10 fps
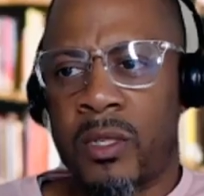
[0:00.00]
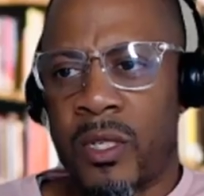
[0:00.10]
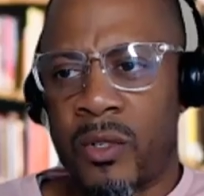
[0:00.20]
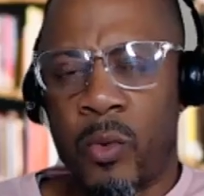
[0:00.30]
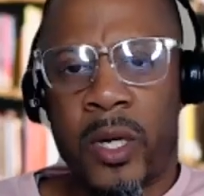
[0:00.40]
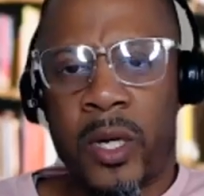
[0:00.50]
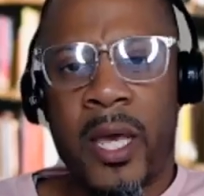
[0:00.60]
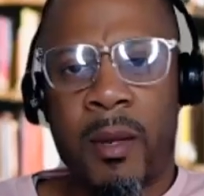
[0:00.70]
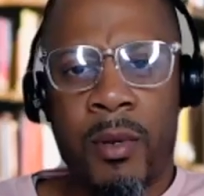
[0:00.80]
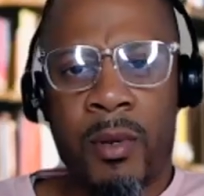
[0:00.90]
That's where
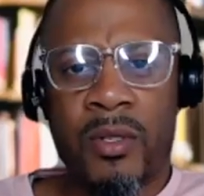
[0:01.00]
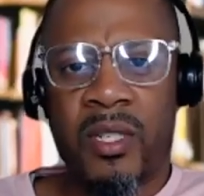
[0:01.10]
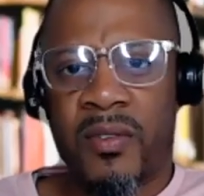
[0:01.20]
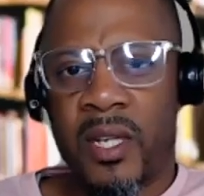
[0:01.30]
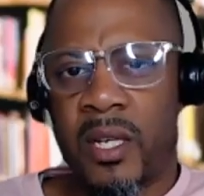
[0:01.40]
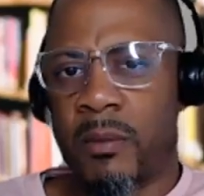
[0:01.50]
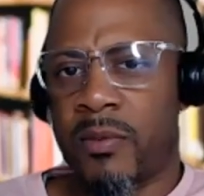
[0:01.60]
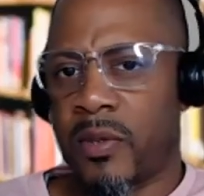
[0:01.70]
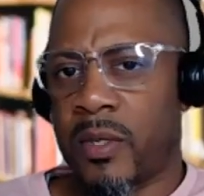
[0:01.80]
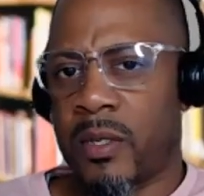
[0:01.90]
that impulsivity
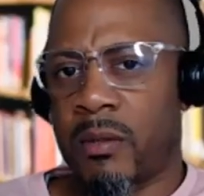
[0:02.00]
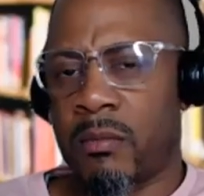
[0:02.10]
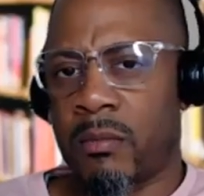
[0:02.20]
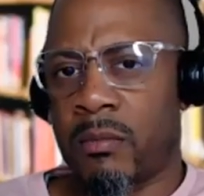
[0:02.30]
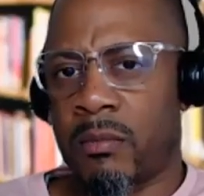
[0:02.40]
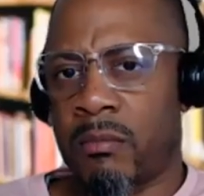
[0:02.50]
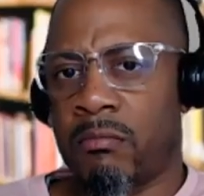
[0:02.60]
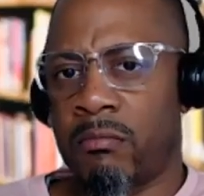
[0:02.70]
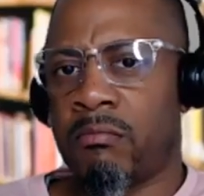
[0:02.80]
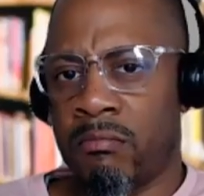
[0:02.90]
comes from.
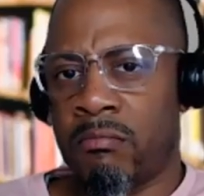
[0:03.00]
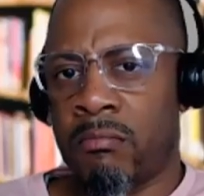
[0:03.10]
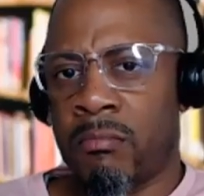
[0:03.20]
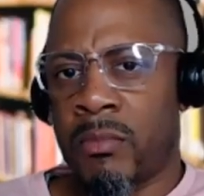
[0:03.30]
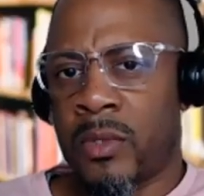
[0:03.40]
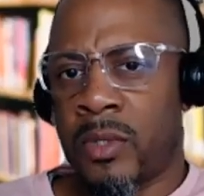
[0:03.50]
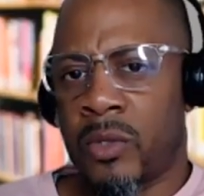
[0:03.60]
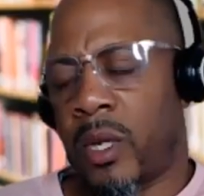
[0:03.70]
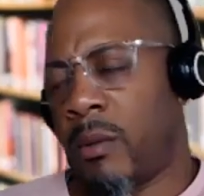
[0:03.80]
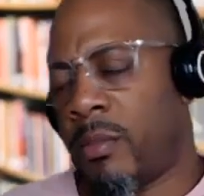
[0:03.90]
That's where
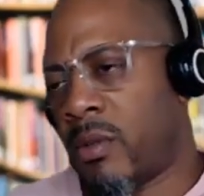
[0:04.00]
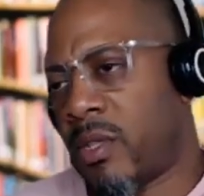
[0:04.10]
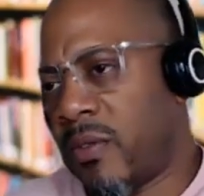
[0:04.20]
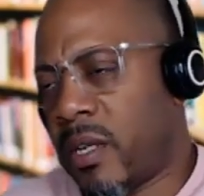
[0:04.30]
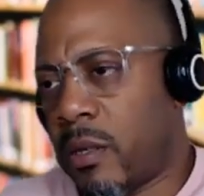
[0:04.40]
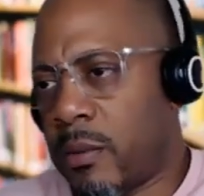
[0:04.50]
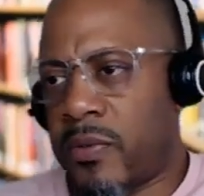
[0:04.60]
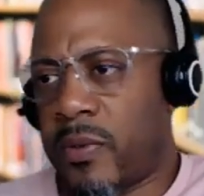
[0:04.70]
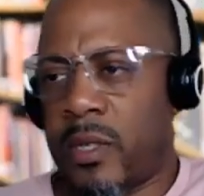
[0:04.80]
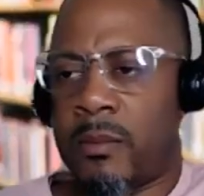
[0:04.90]
that impulsivity comes
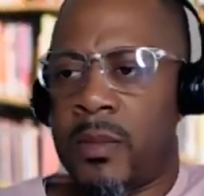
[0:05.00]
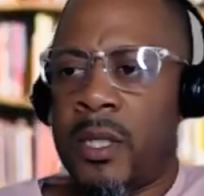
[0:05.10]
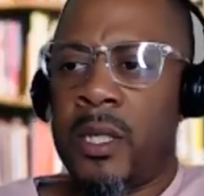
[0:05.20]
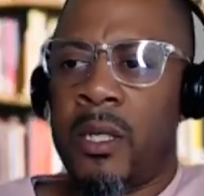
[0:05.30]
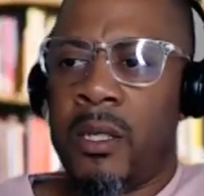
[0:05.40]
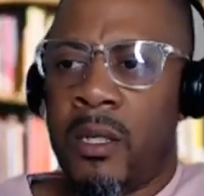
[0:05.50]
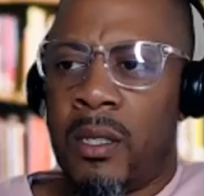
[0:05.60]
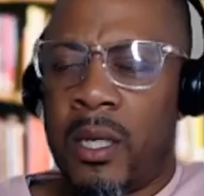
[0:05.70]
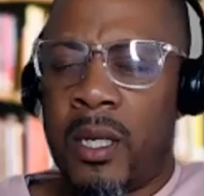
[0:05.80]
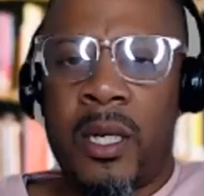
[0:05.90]
from.
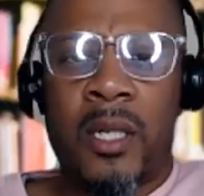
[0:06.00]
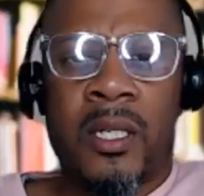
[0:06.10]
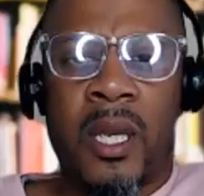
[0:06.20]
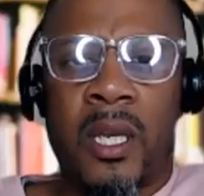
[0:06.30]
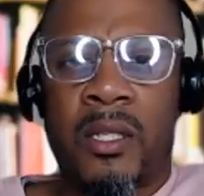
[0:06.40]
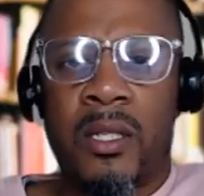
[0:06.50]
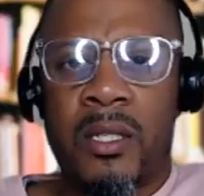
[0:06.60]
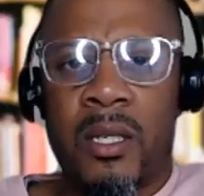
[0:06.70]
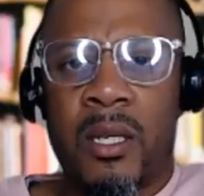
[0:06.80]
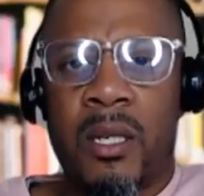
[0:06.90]
And in this
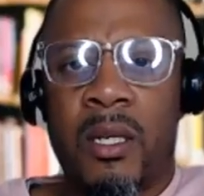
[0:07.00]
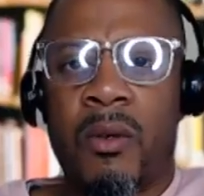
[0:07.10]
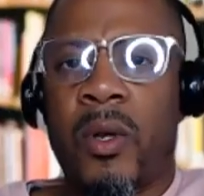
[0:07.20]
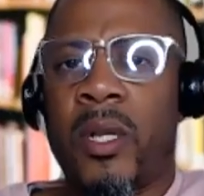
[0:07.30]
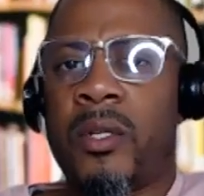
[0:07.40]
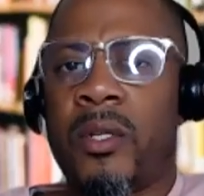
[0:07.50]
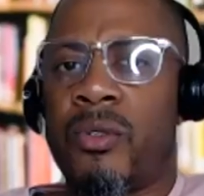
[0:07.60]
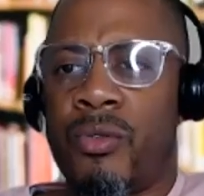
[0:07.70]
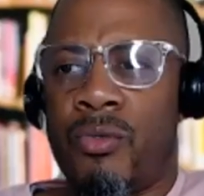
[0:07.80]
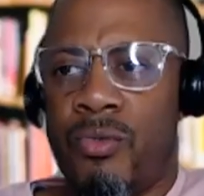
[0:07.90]
case, it
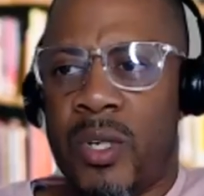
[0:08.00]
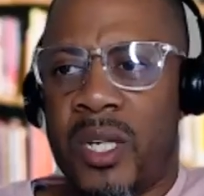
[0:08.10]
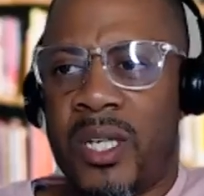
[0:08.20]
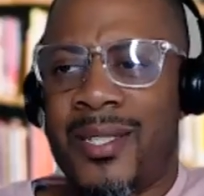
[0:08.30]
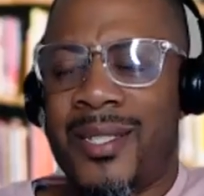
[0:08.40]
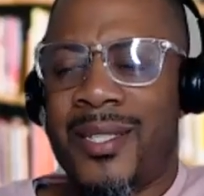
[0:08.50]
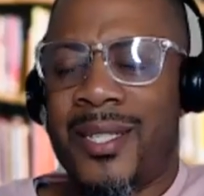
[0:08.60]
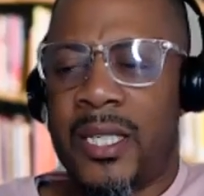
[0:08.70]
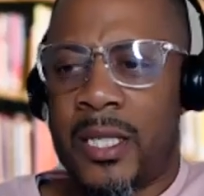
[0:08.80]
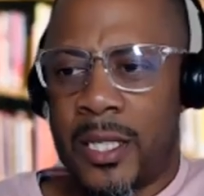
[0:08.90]
equates to a
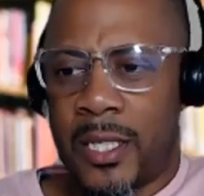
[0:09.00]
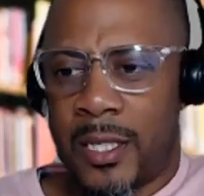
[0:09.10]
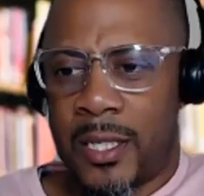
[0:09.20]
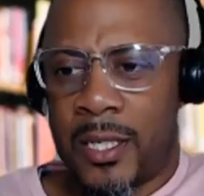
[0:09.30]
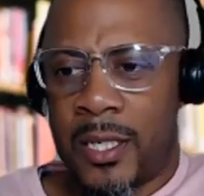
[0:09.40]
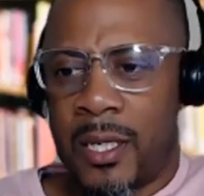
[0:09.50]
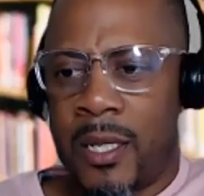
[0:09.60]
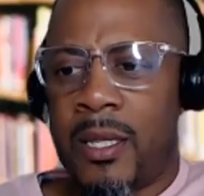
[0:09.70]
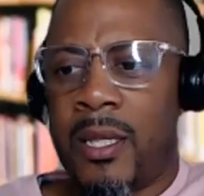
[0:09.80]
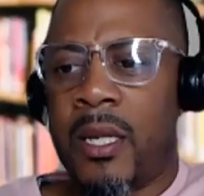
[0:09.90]
decision
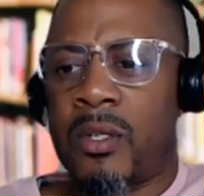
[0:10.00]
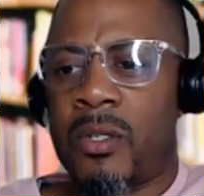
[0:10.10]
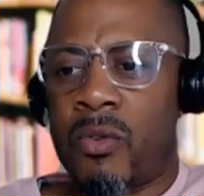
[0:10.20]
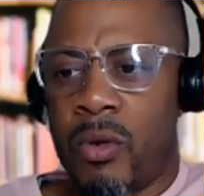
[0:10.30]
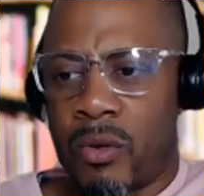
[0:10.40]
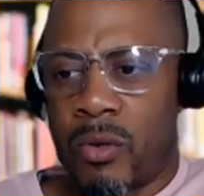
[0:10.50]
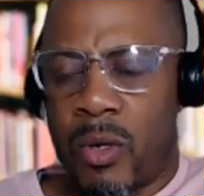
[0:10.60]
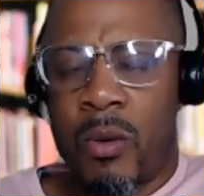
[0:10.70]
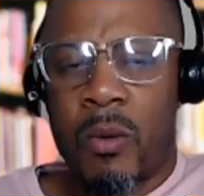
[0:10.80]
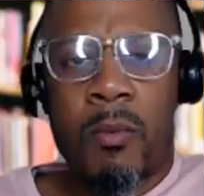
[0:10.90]
that is quote
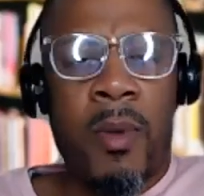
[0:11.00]
unquote